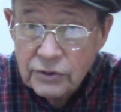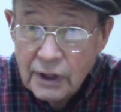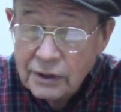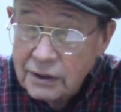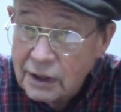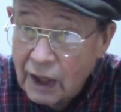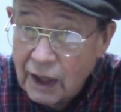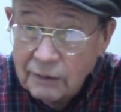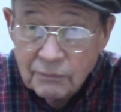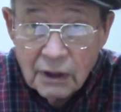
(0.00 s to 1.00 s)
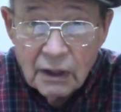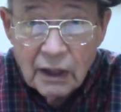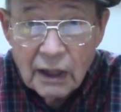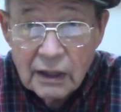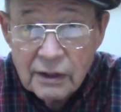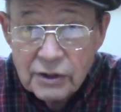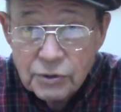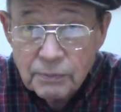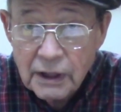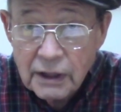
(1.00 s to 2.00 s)
at the time, and this
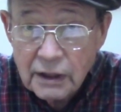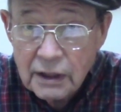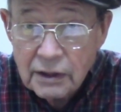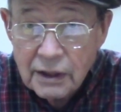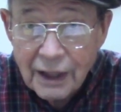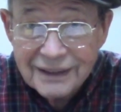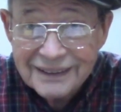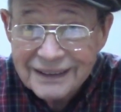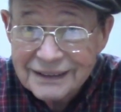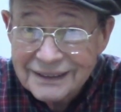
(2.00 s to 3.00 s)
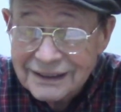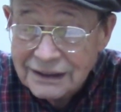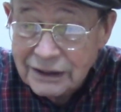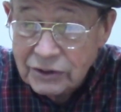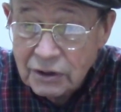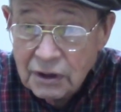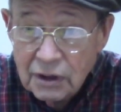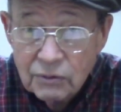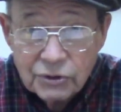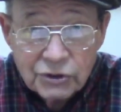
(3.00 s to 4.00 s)
being in the 1960s,
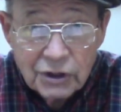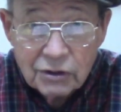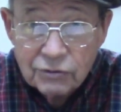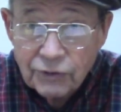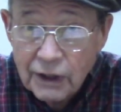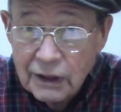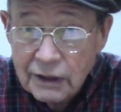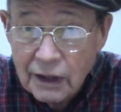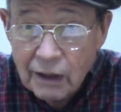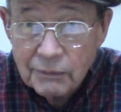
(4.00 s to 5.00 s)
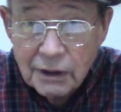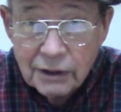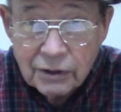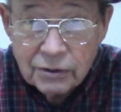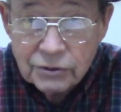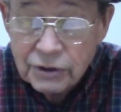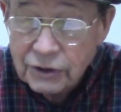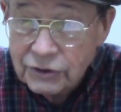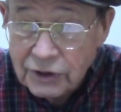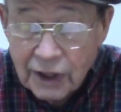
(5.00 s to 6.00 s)
were still fairly commonly used in
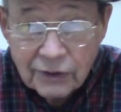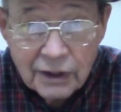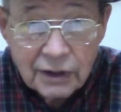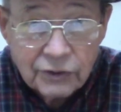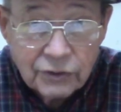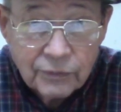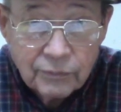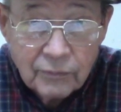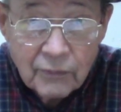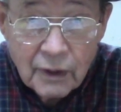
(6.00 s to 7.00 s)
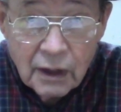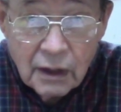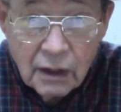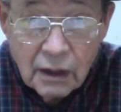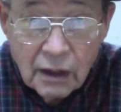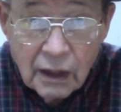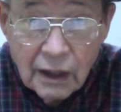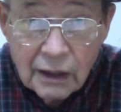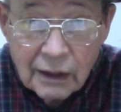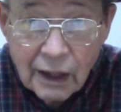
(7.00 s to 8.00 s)
the Southeast.
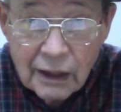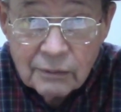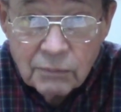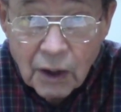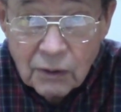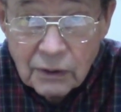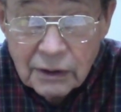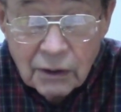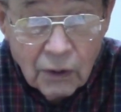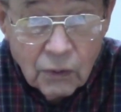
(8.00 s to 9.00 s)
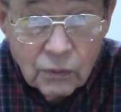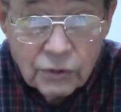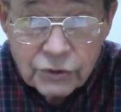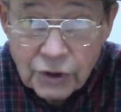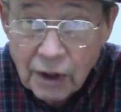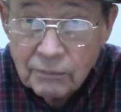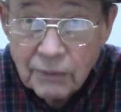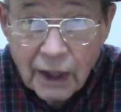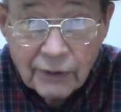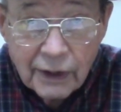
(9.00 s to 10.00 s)
And I had bought and owned some
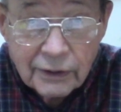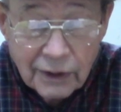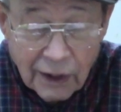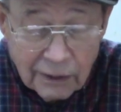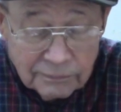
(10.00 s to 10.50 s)
by that time.